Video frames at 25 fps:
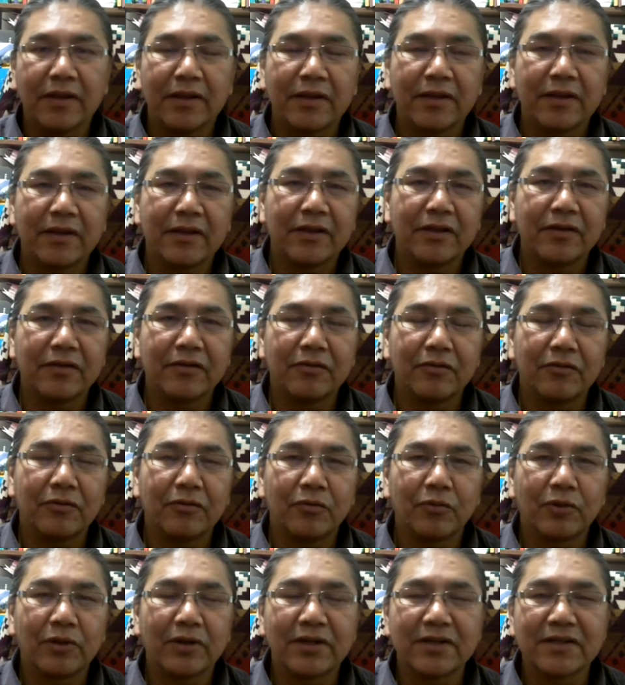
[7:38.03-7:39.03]

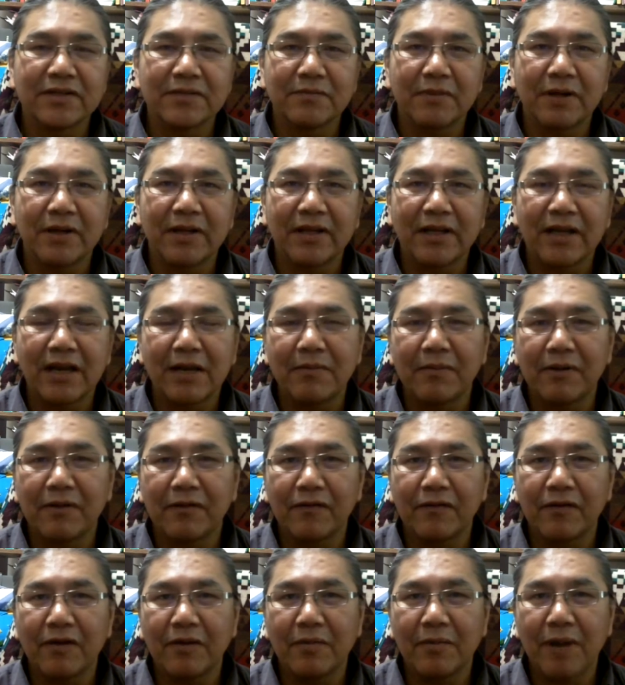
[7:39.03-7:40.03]
where does money coming
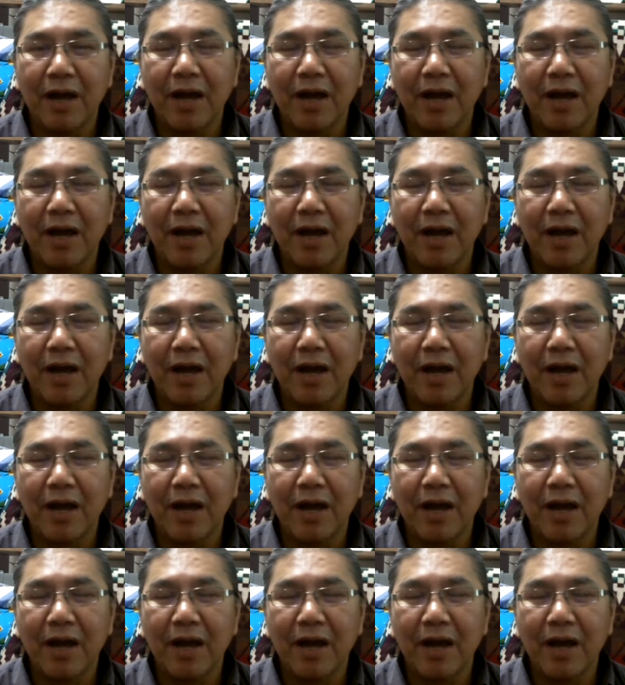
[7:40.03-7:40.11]
from,